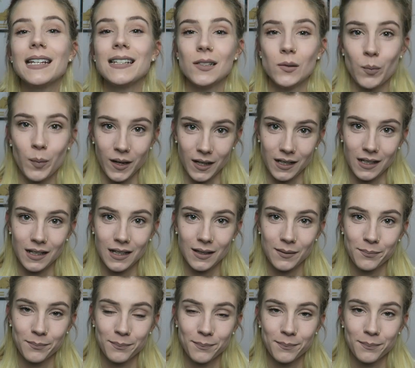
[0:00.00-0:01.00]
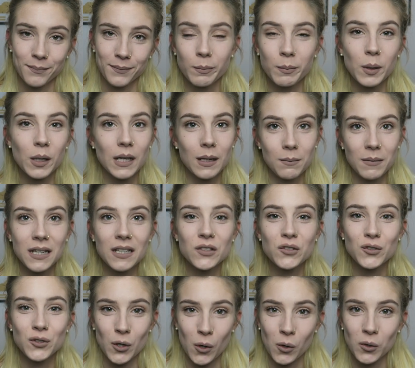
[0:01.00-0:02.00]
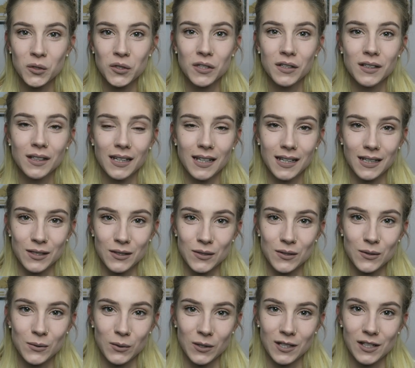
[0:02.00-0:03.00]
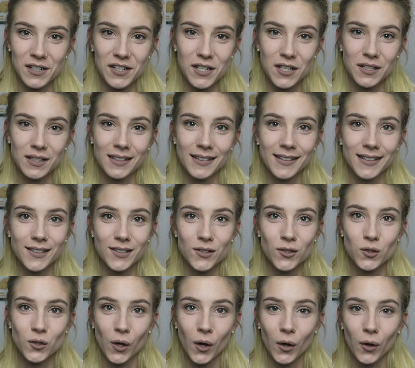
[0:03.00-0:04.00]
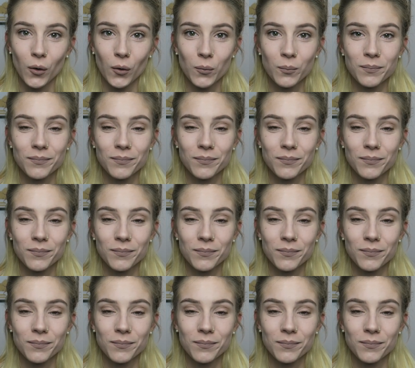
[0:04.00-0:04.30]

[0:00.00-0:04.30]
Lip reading: is pick, but it means dot in Swedish. So,